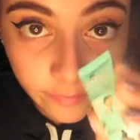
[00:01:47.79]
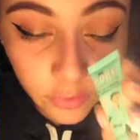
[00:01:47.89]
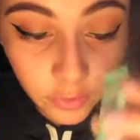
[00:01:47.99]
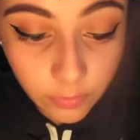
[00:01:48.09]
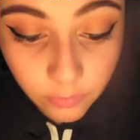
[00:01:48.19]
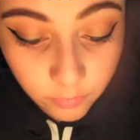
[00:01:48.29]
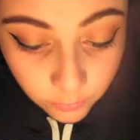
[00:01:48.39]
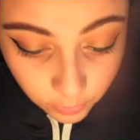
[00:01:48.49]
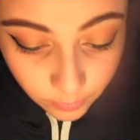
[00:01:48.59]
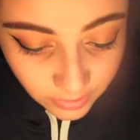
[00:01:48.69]
you could
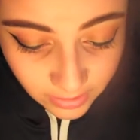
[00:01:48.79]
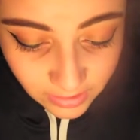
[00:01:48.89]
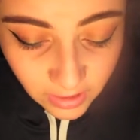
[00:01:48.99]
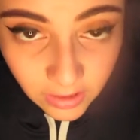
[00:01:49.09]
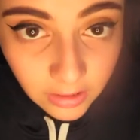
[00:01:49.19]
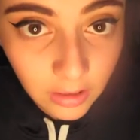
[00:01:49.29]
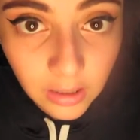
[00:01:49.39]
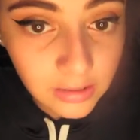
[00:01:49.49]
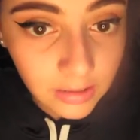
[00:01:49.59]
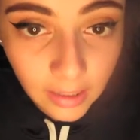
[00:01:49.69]
just put this on, and
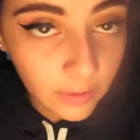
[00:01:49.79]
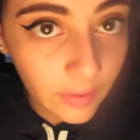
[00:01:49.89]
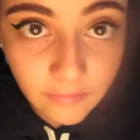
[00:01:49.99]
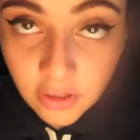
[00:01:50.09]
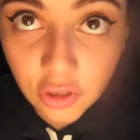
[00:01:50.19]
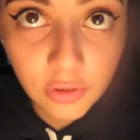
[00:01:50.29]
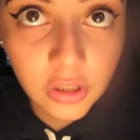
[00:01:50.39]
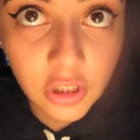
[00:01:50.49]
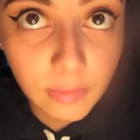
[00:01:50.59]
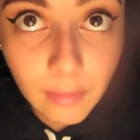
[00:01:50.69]
honestly I don't have to touch up